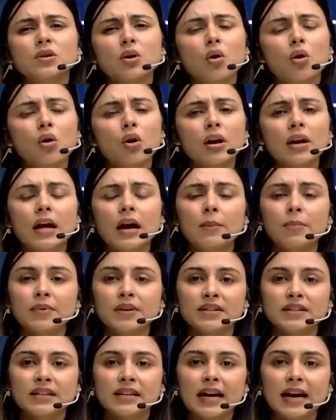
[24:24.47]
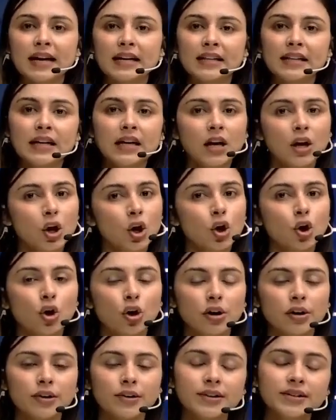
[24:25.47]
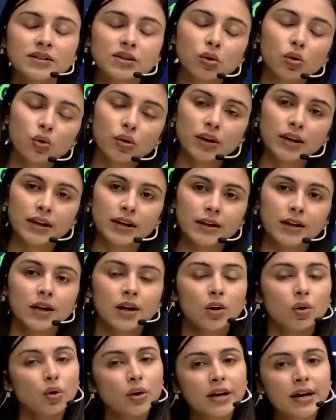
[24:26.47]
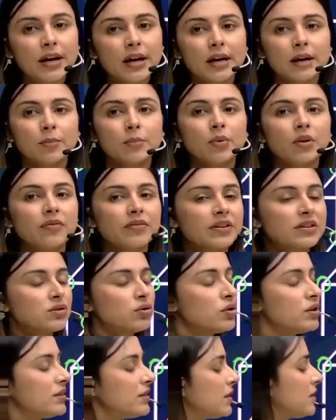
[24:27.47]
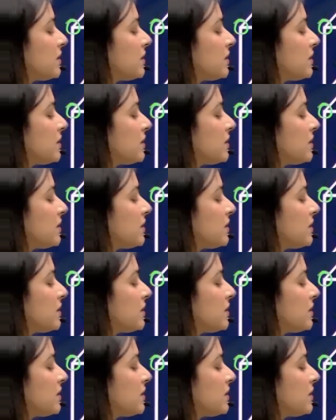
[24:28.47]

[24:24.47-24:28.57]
all are present at the corners only. Okay, perfect. So this is